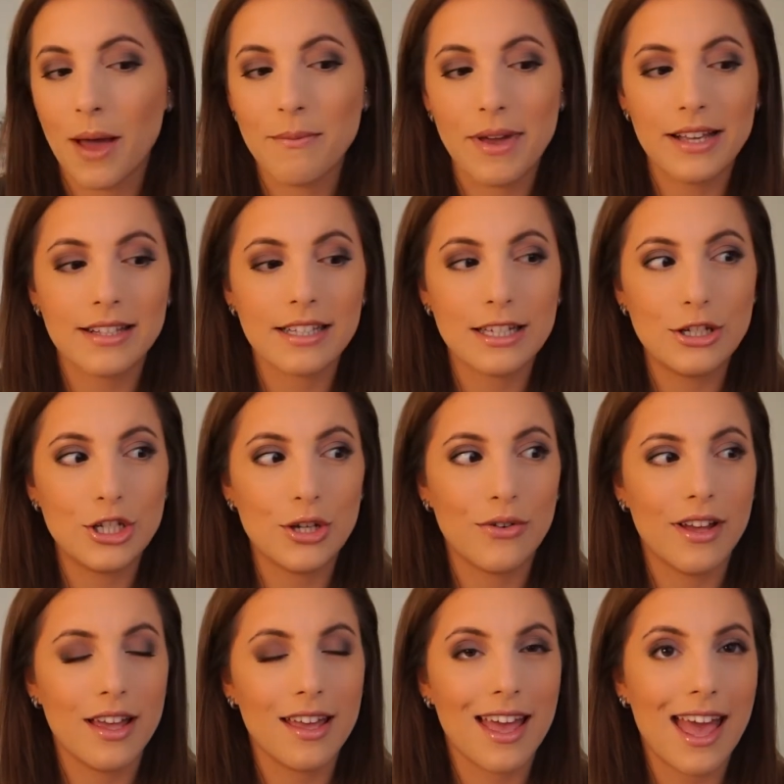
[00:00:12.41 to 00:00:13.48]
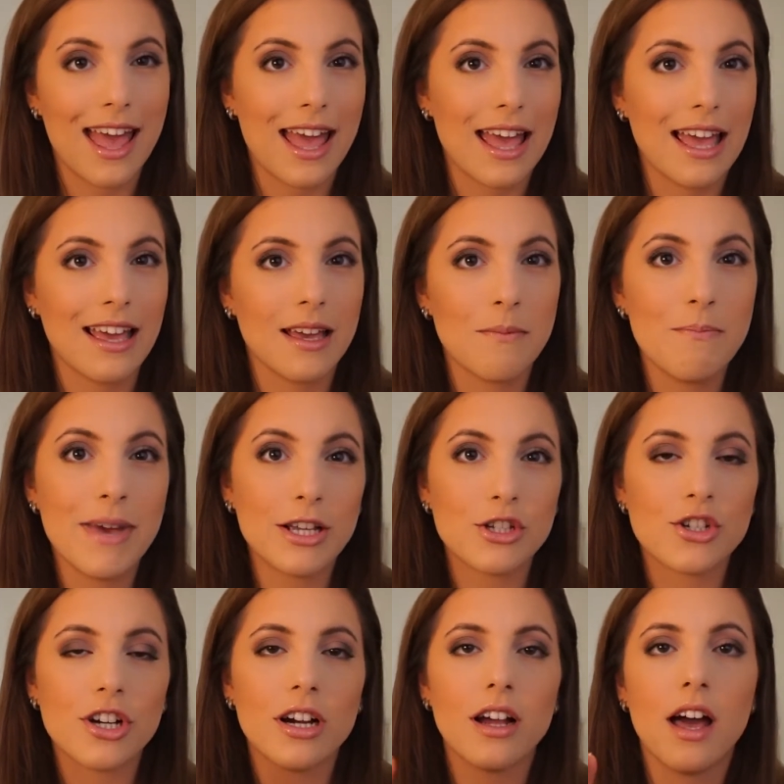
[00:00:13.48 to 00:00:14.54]
I'm basically doing a
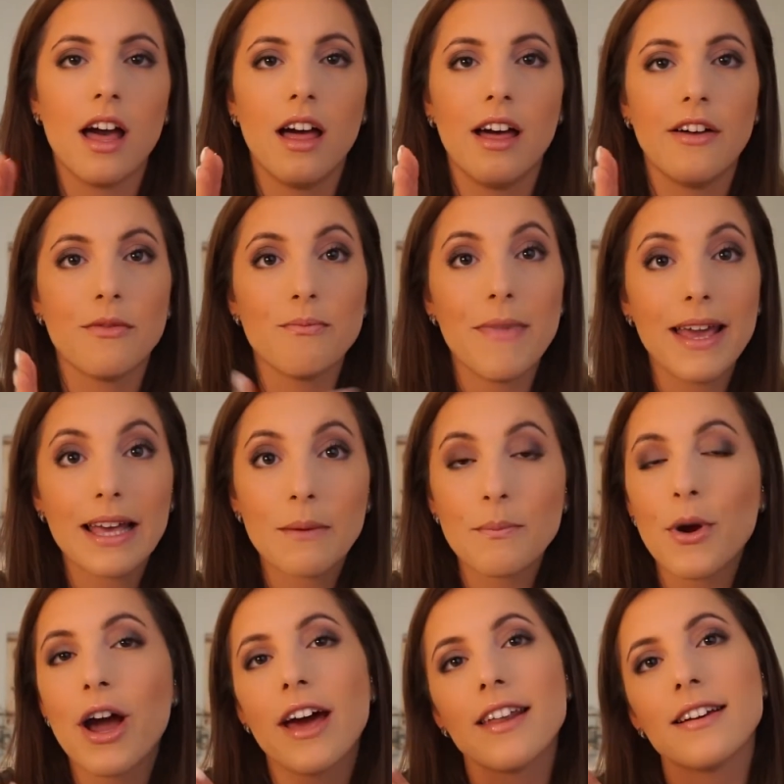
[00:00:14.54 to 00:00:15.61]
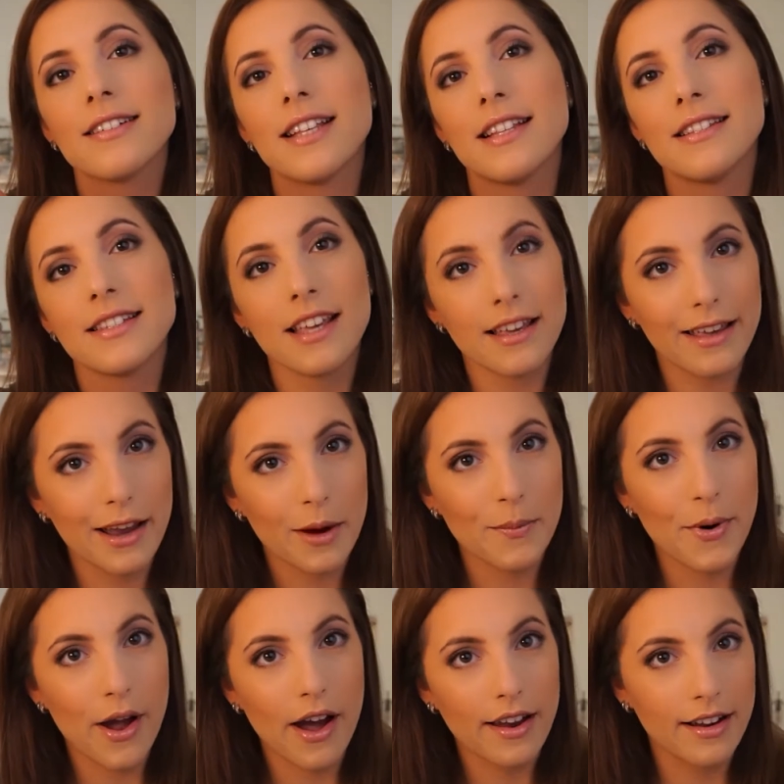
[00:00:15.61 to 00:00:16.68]
mixture of makeup products and
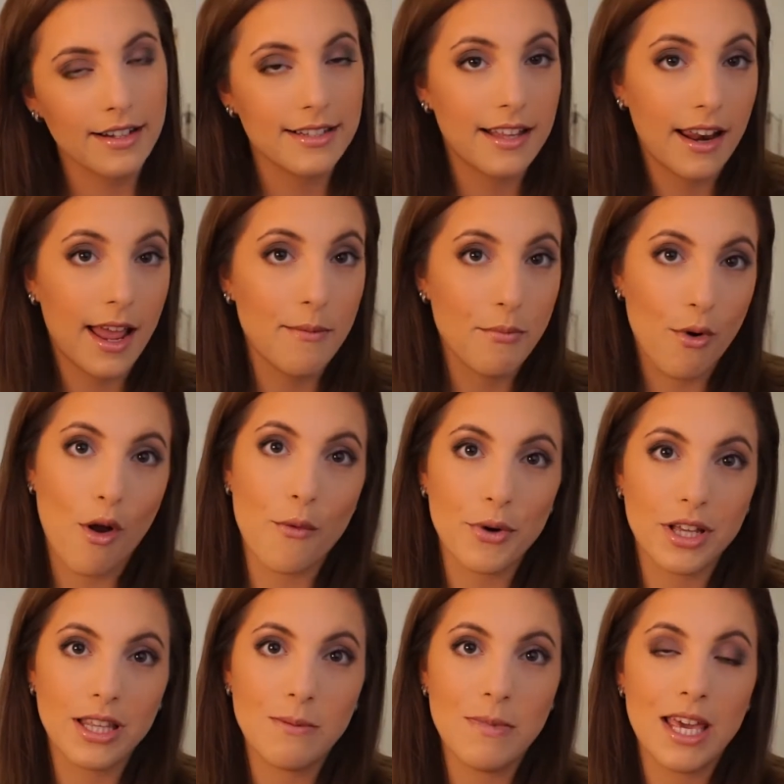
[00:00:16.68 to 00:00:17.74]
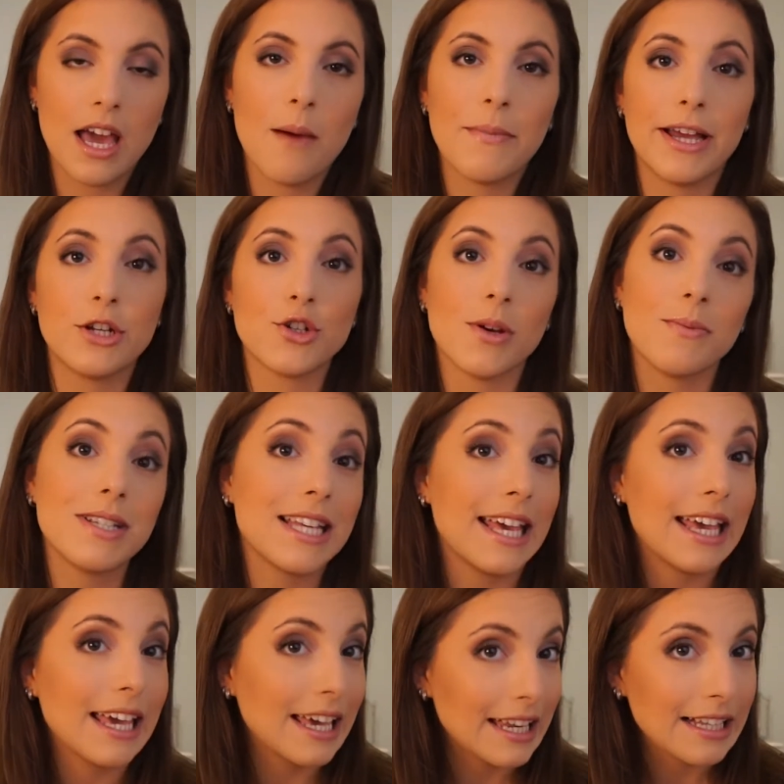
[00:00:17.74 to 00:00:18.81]
skincare products that I brought with me on my trip
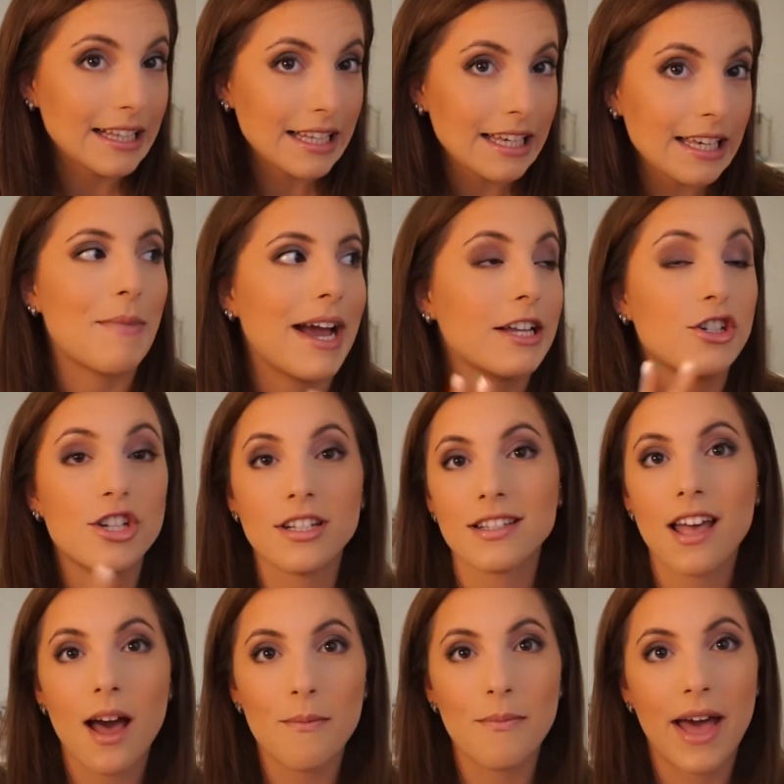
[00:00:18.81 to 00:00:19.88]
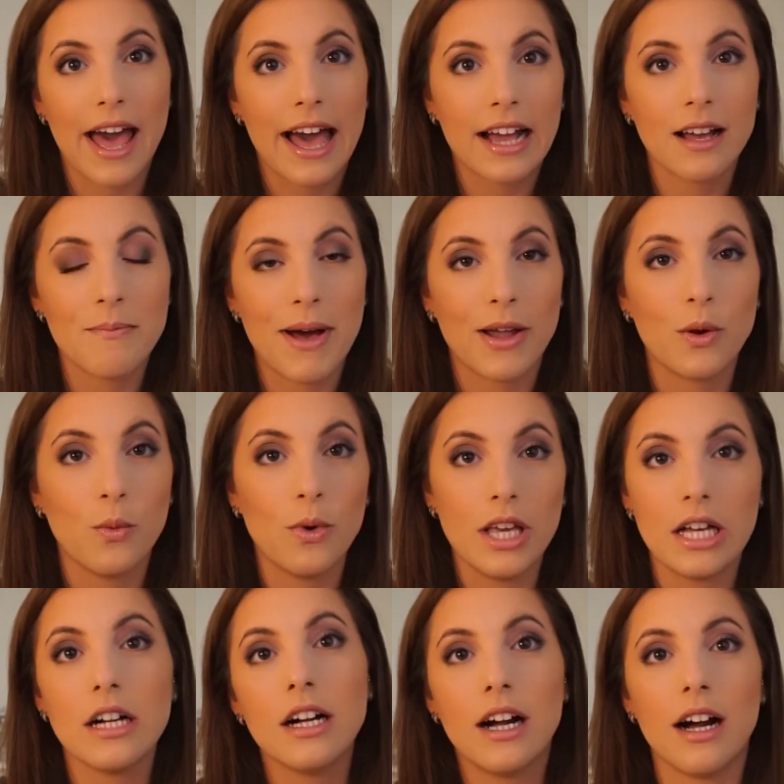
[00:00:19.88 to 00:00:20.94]
to Italy. I just got back about a
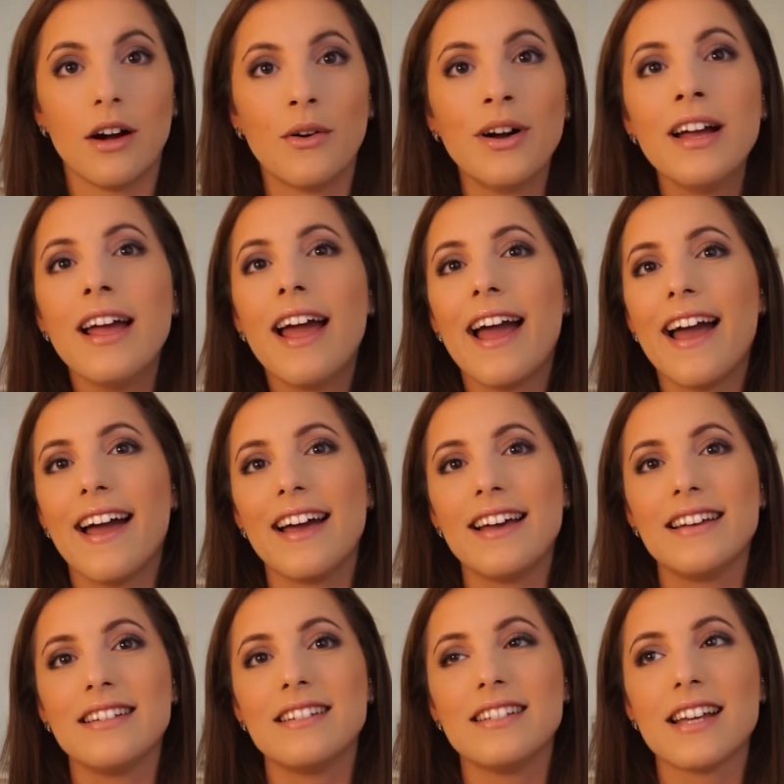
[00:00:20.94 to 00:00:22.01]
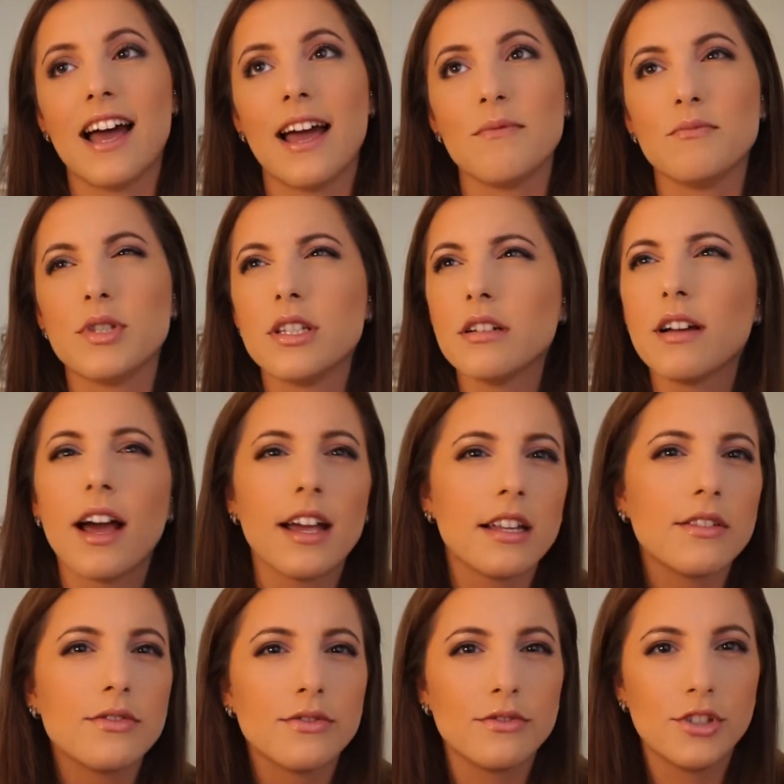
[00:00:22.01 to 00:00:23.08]
week ago and I'm still kind
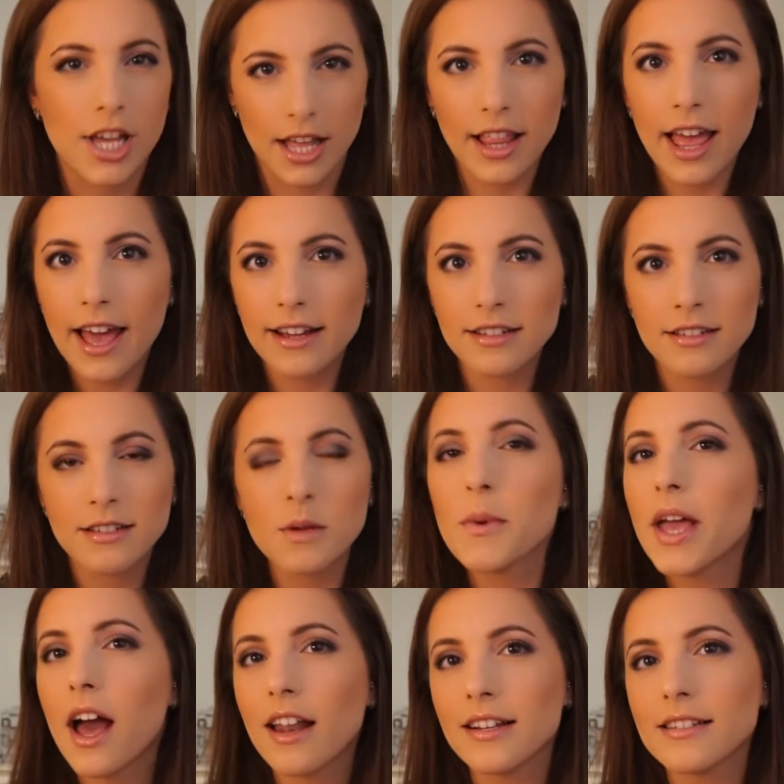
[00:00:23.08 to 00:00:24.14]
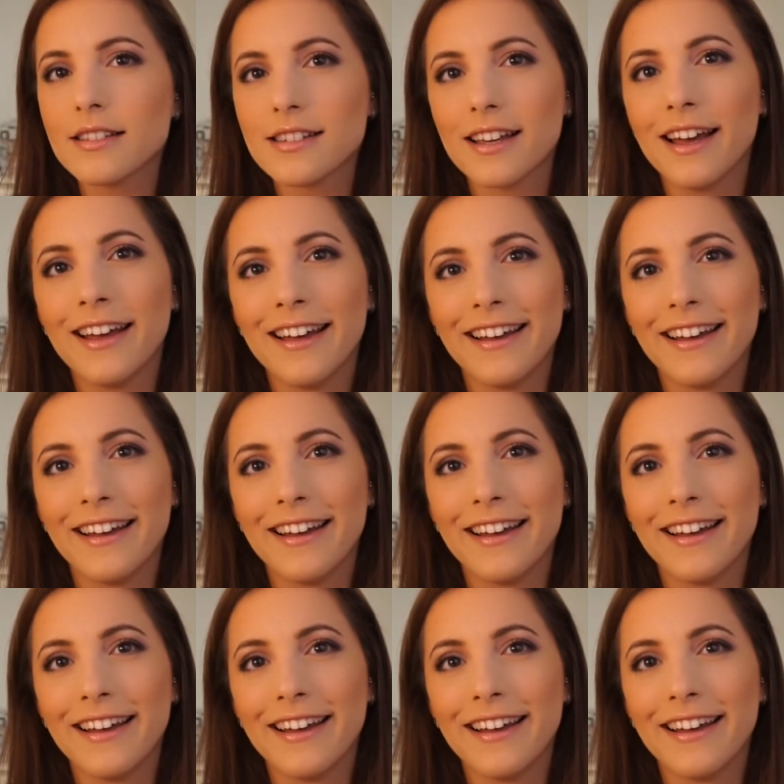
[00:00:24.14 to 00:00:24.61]
of jet lagged, to be honest.